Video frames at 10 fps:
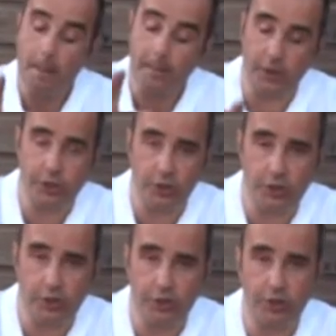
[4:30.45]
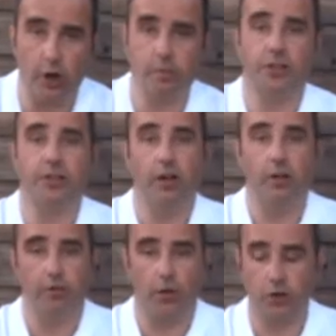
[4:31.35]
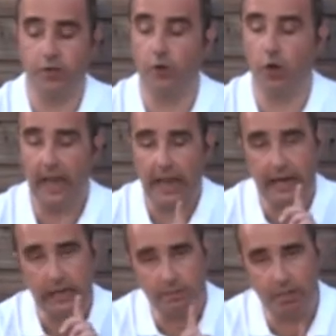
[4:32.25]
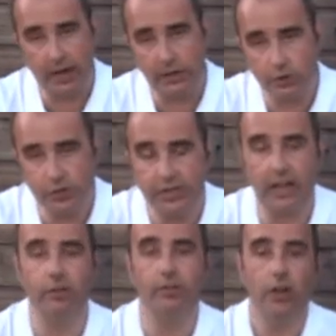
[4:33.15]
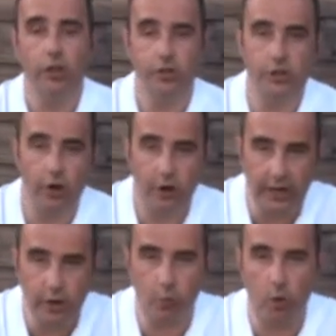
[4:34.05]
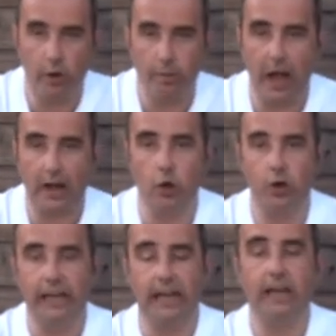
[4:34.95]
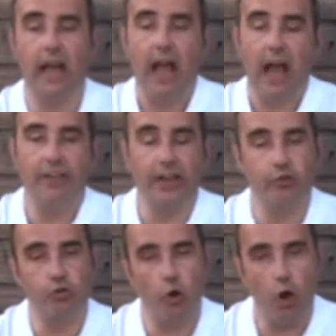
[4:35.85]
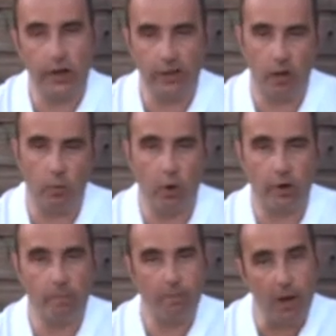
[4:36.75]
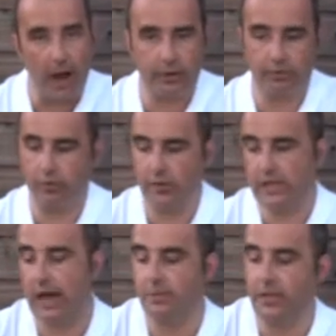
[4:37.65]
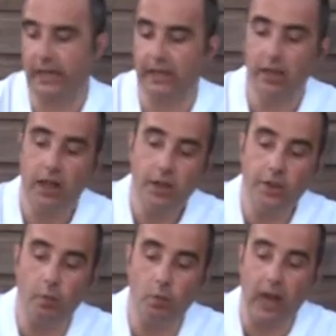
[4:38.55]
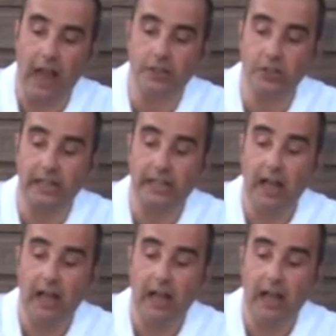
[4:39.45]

But it just disturbs it, first of all, it is by yourself turning your water back on again and then drawing that water back through the taps again that will actually